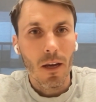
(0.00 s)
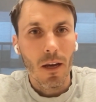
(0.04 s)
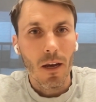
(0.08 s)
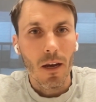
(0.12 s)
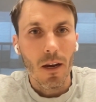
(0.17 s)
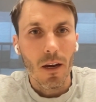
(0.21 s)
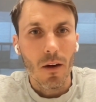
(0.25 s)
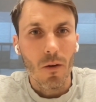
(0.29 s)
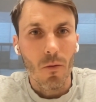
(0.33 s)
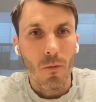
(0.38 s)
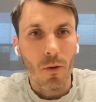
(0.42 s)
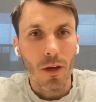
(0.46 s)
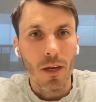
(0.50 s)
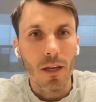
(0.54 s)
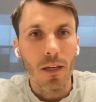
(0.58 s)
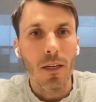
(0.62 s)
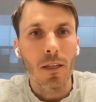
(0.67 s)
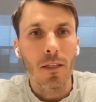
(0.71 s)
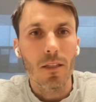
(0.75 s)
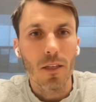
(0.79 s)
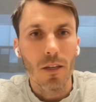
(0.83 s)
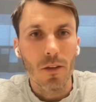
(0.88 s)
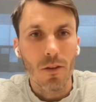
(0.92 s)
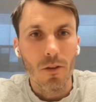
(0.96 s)
Uh, we
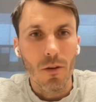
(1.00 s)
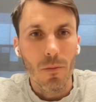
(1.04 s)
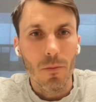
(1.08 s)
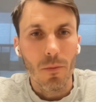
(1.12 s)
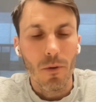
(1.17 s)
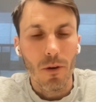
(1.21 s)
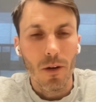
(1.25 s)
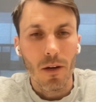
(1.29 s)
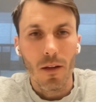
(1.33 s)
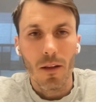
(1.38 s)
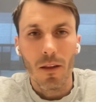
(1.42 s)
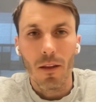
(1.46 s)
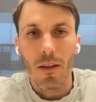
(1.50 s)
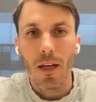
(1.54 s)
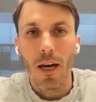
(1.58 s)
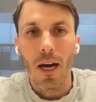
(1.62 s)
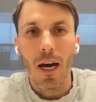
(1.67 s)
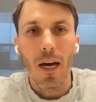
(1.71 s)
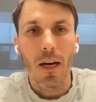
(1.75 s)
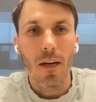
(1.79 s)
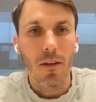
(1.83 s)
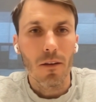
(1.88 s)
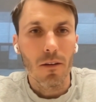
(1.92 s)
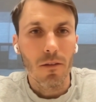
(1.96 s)
continue to put a
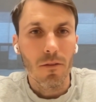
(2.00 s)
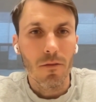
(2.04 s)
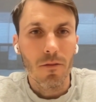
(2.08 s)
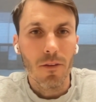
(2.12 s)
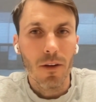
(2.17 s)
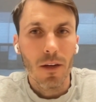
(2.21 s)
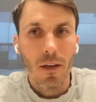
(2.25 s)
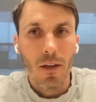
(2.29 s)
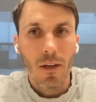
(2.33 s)
lot of